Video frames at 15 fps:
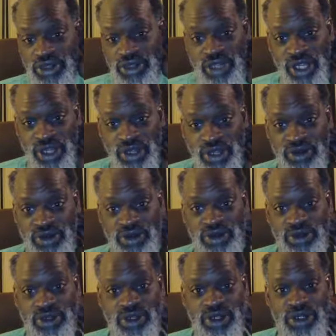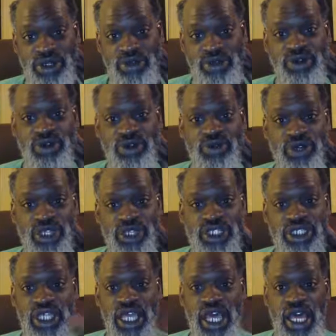know, we'll really see
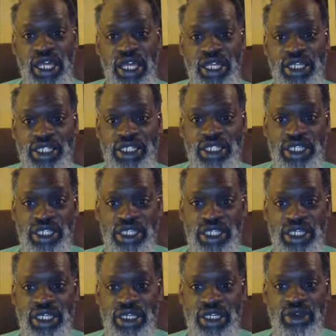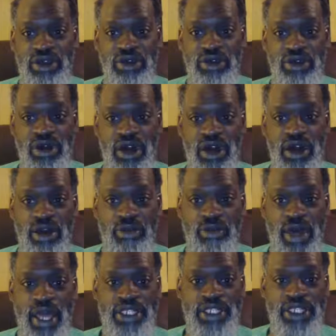how this uh, batch
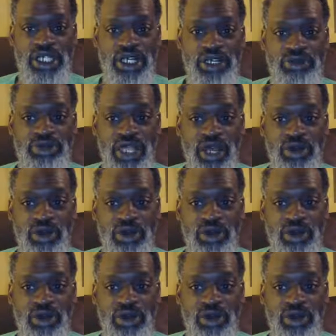comes out.